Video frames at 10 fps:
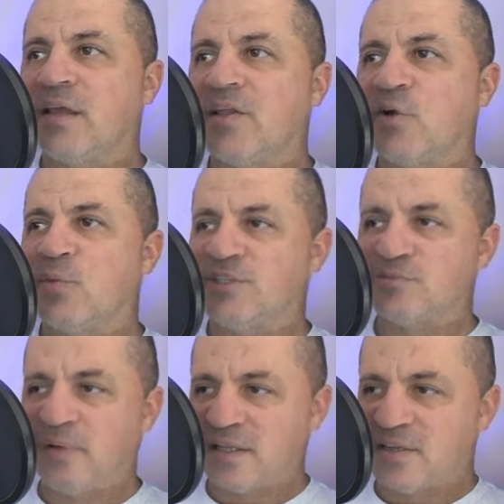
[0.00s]
in their
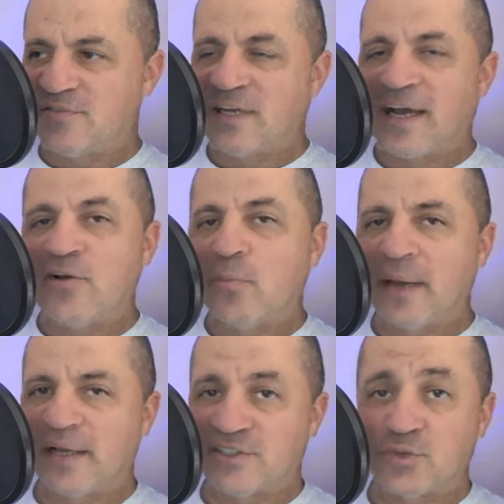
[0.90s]
respective title
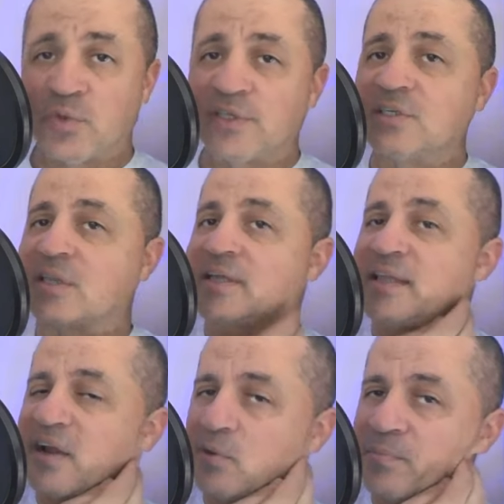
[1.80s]
matches recently,
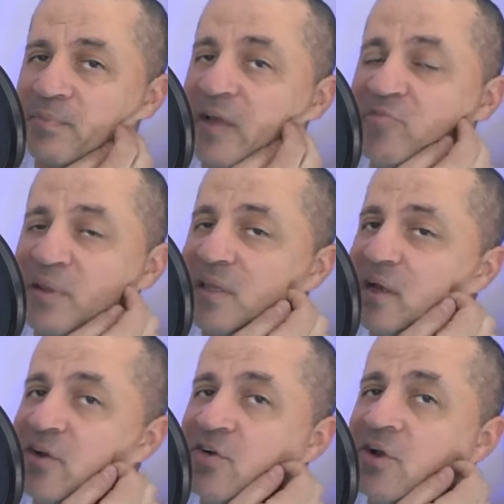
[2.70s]
they are they've been
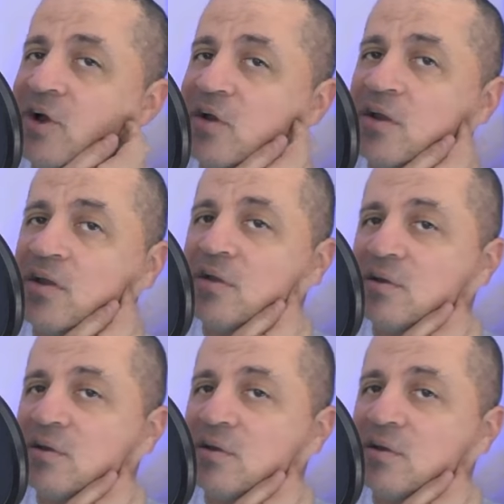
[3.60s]
the underdog.